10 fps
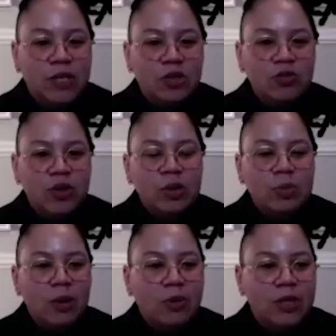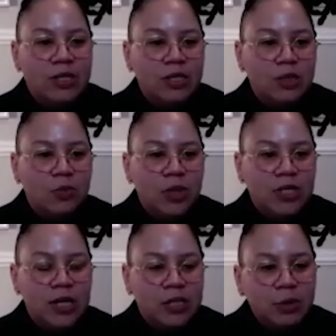intrigued by with this
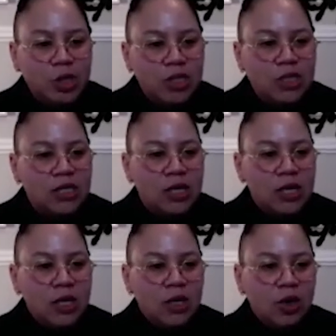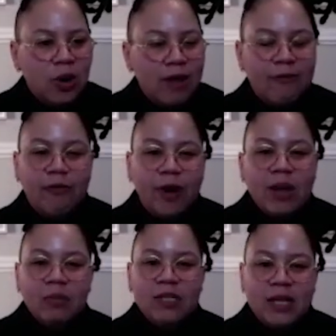exhibition is, you know, I
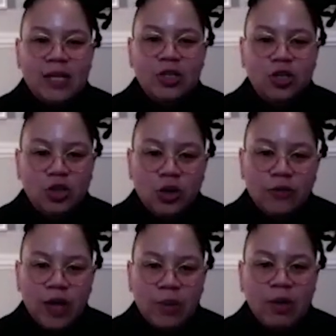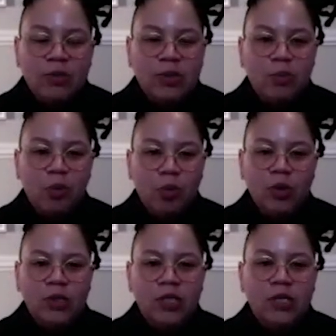framed this as a survey, but it was
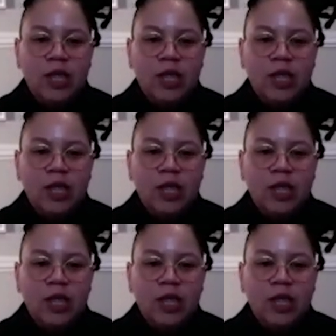important